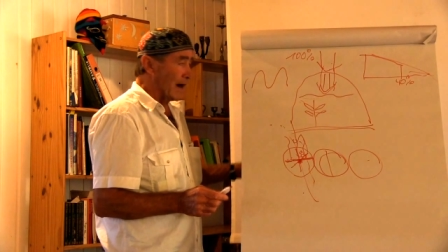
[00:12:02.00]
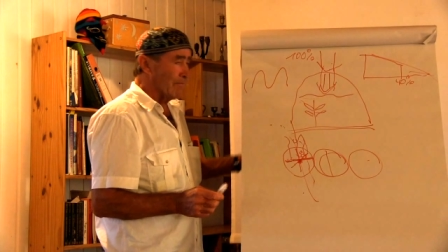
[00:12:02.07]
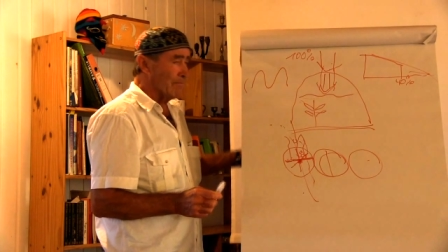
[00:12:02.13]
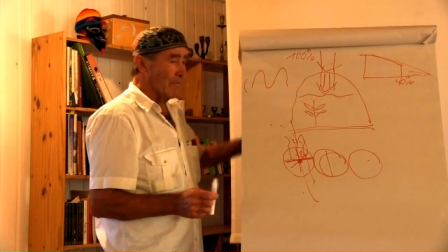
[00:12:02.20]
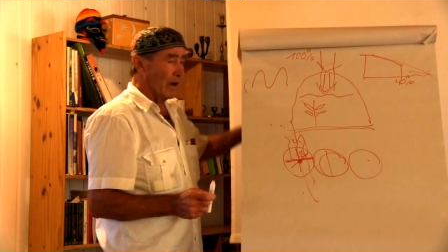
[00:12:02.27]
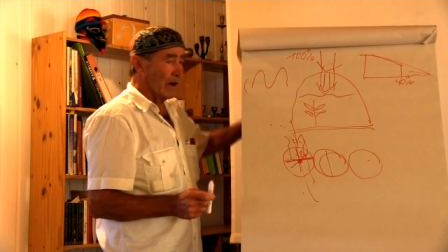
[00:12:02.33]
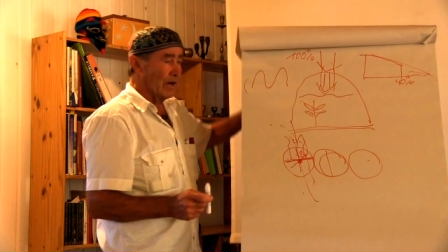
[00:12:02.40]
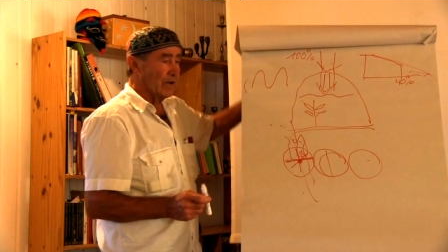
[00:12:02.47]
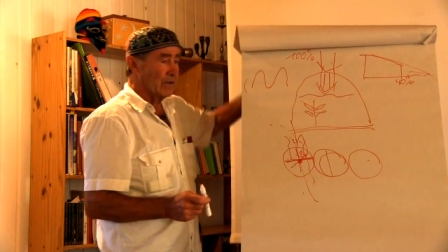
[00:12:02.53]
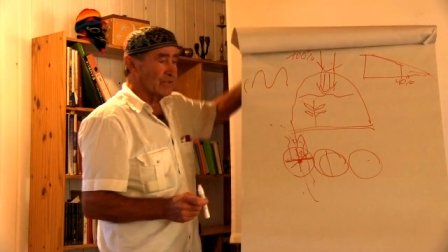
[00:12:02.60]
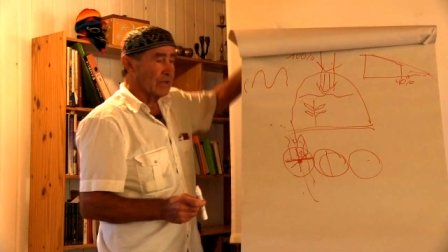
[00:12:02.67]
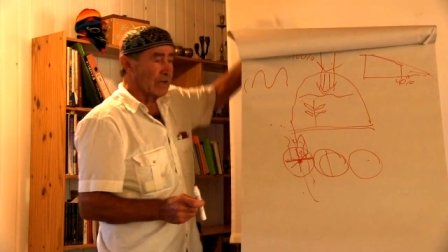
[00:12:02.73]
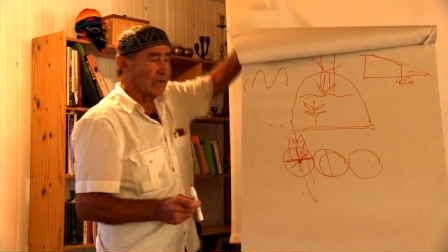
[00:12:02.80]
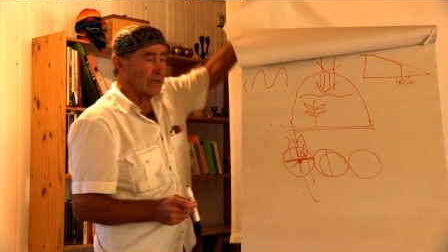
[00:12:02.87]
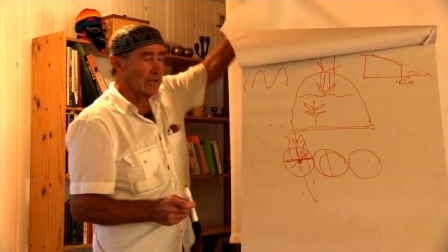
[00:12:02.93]
dumb, I
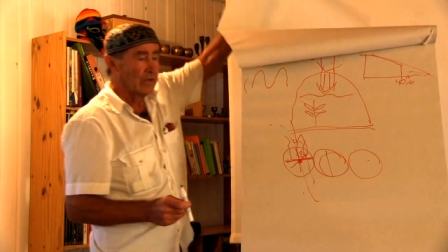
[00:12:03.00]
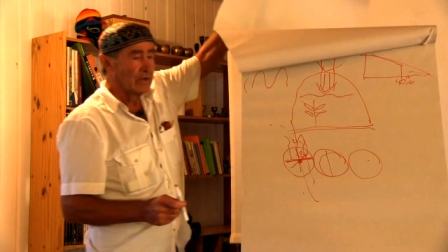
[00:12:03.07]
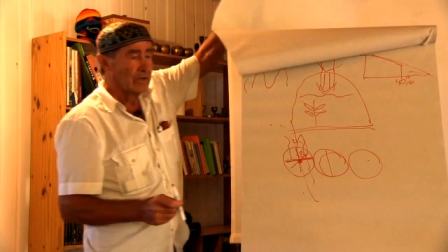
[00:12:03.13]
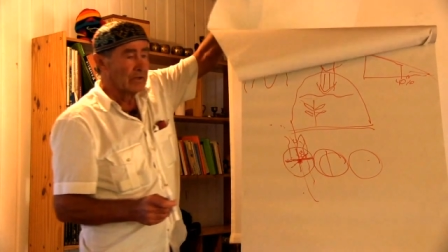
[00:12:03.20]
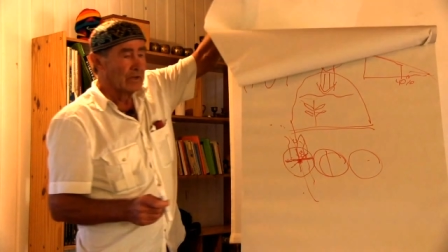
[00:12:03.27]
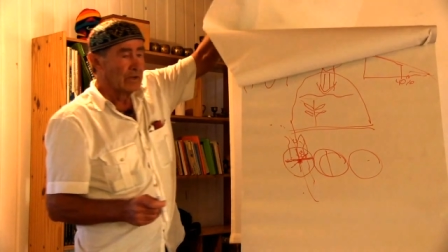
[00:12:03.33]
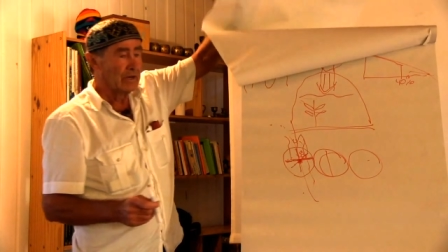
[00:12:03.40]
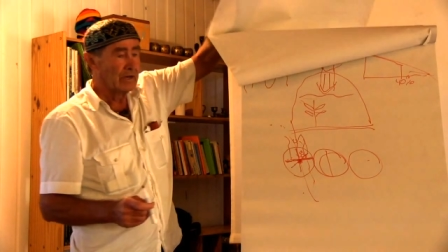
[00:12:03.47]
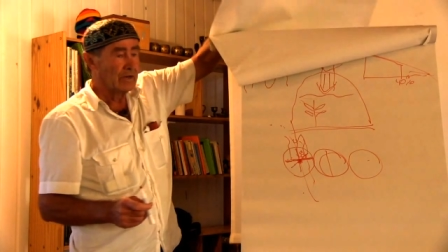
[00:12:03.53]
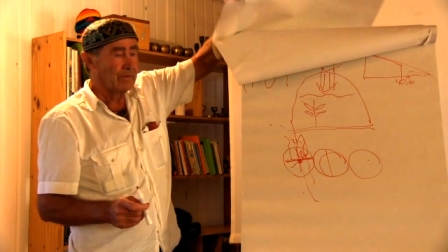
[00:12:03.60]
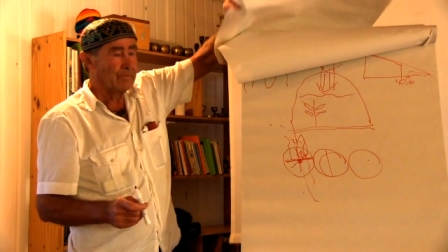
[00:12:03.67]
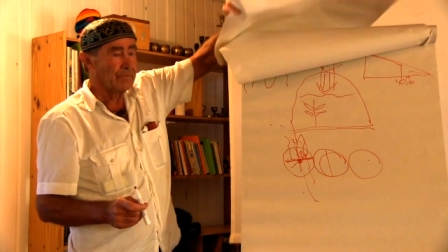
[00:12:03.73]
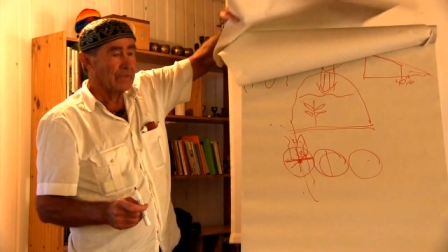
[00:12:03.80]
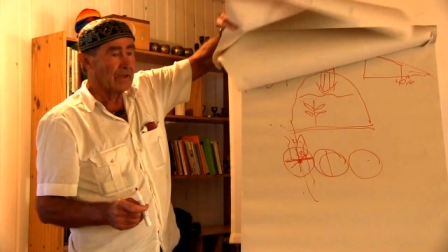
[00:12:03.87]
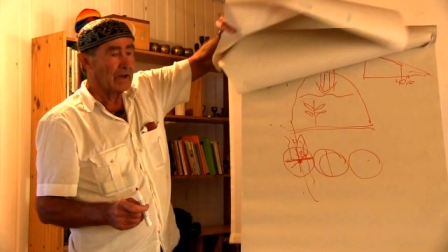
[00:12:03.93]
say,
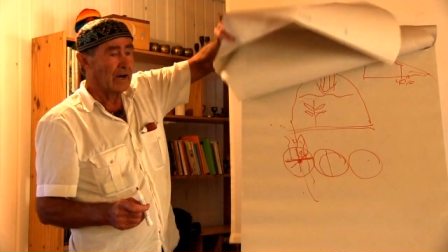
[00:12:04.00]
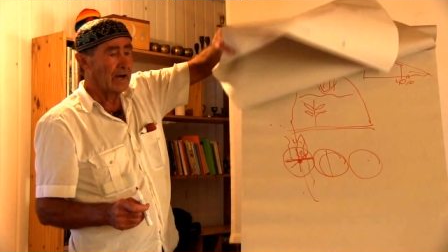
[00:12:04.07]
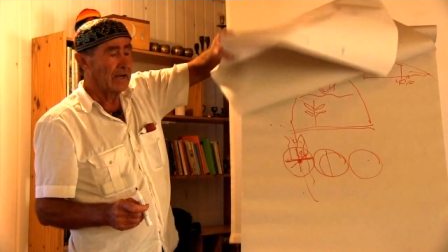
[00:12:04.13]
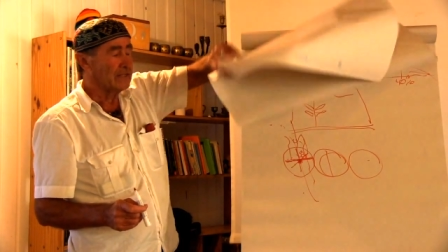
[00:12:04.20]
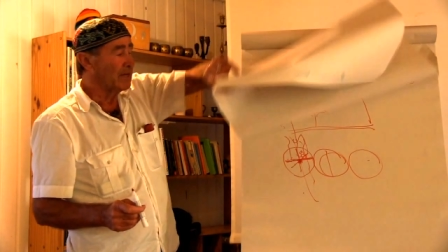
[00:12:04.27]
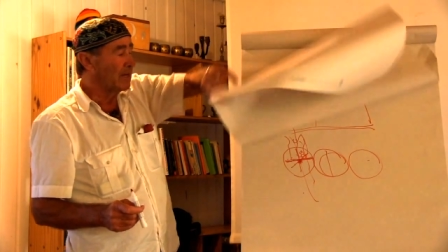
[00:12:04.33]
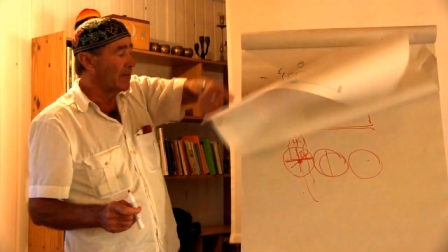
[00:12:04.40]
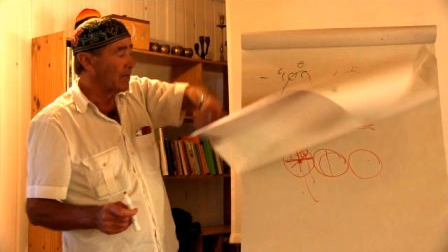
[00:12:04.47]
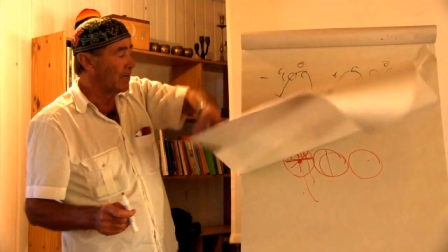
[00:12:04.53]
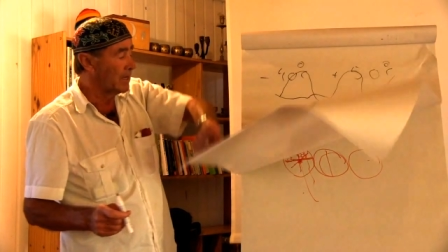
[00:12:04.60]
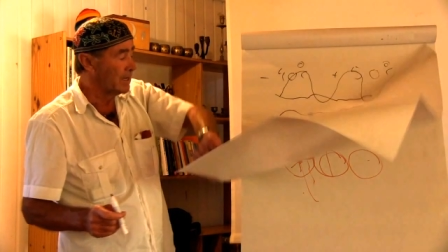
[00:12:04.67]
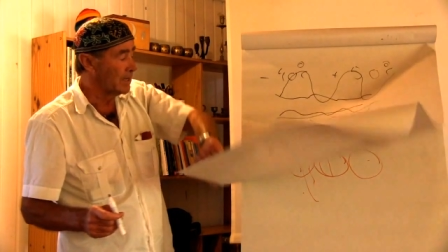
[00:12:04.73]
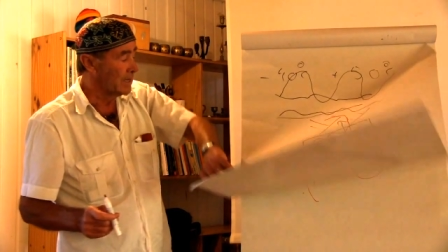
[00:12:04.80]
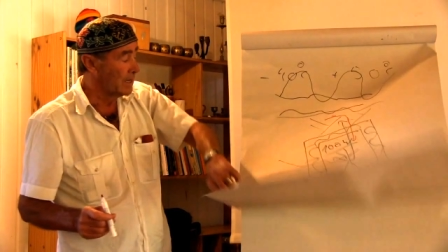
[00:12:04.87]
idea